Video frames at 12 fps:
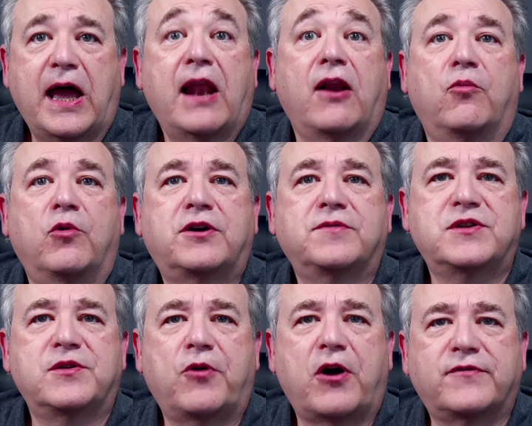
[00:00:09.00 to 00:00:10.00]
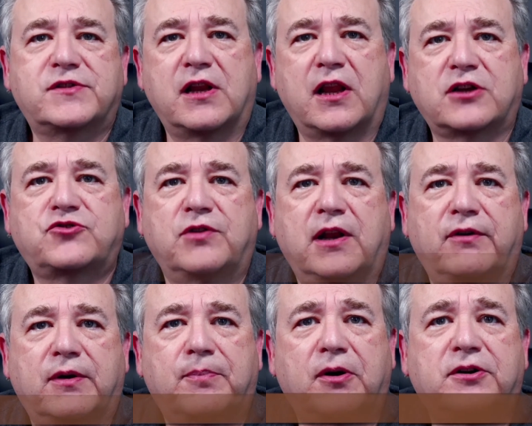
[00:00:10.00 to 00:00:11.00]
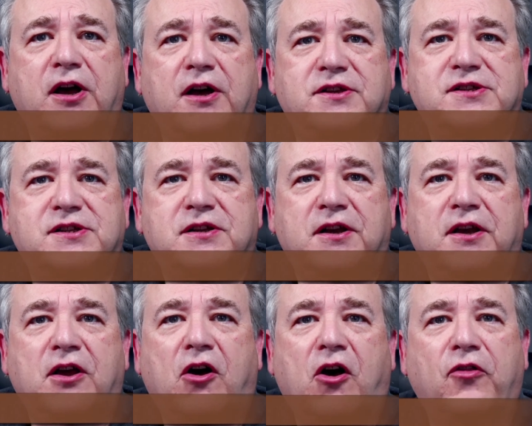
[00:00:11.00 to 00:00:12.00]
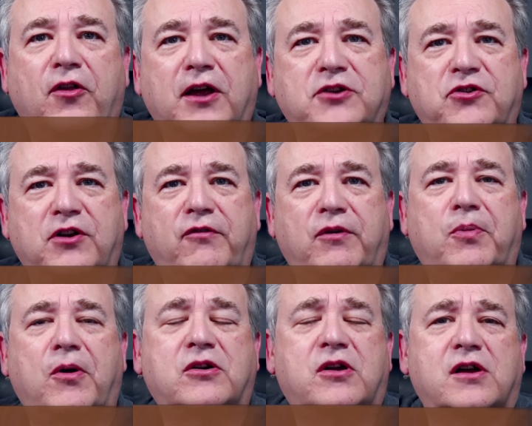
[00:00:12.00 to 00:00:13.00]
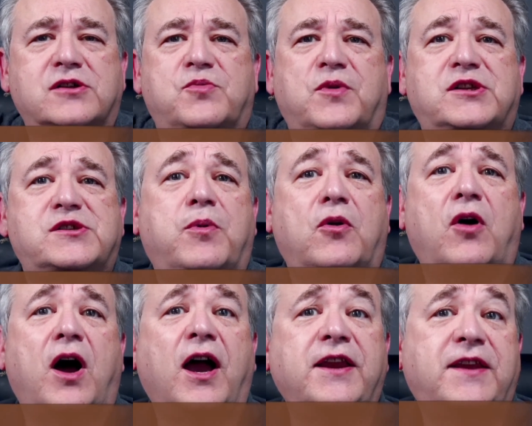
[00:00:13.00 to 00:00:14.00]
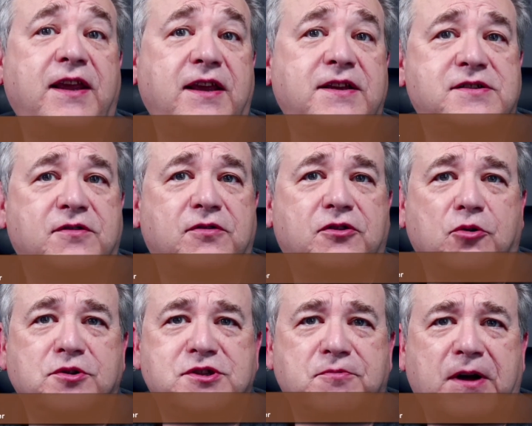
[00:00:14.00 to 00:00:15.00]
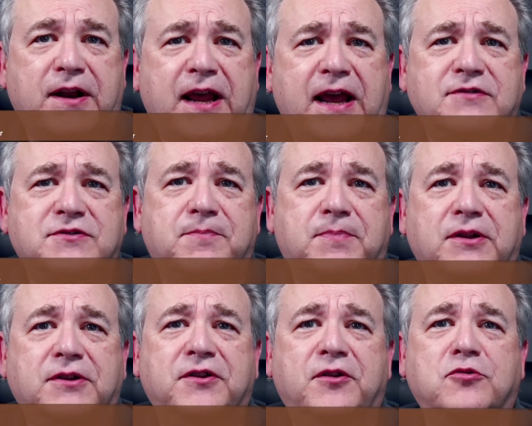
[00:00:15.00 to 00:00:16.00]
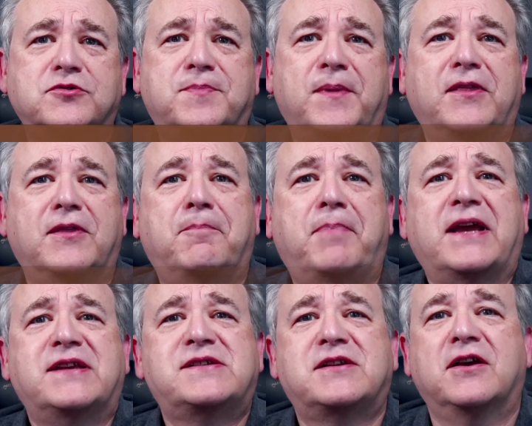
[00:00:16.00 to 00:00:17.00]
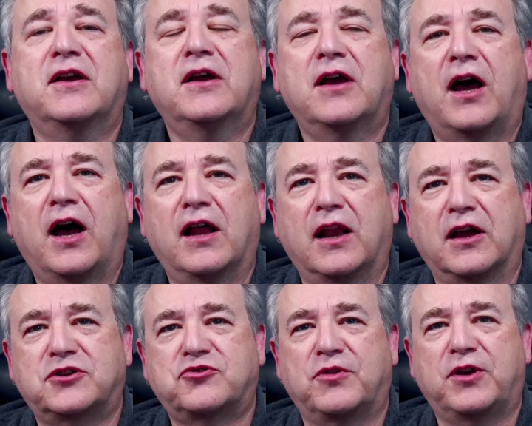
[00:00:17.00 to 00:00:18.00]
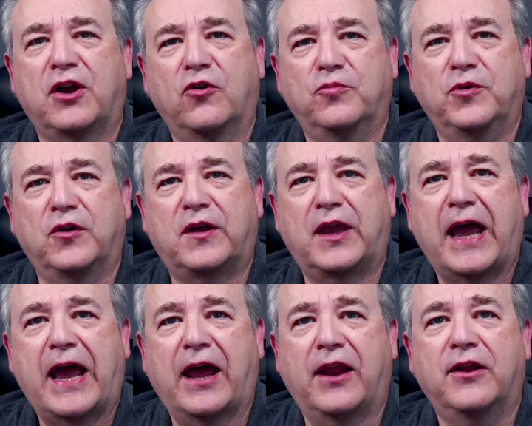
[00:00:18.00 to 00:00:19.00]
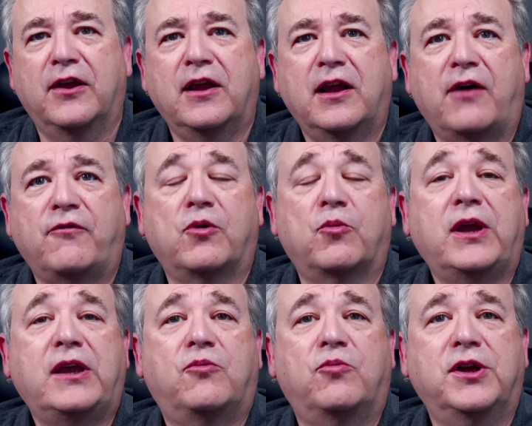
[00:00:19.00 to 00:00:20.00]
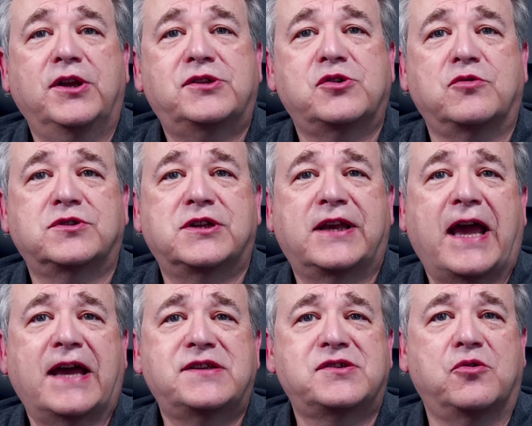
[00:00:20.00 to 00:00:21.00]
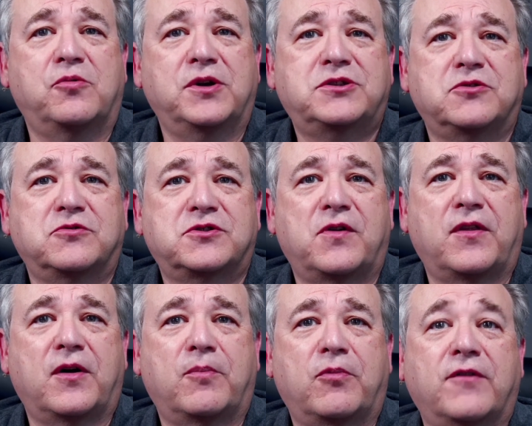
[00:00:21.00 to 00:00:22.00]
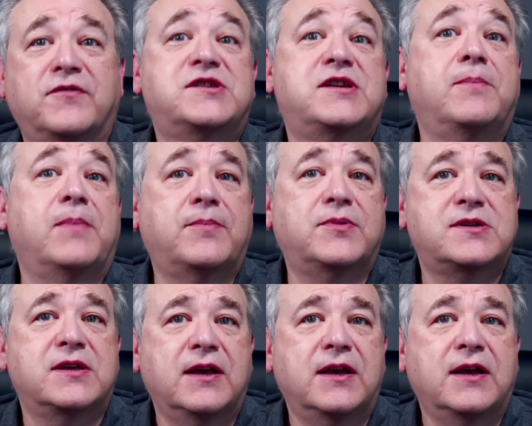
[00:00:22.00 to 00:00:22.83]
Hello and welcome to the Bravas Luxury Living Podcast. On the Luxury Living Podcast, we explore ideas and thoughts around how to build and automate the best luxury home you can. Every week, we talk to guests or we talk to other Bravas team members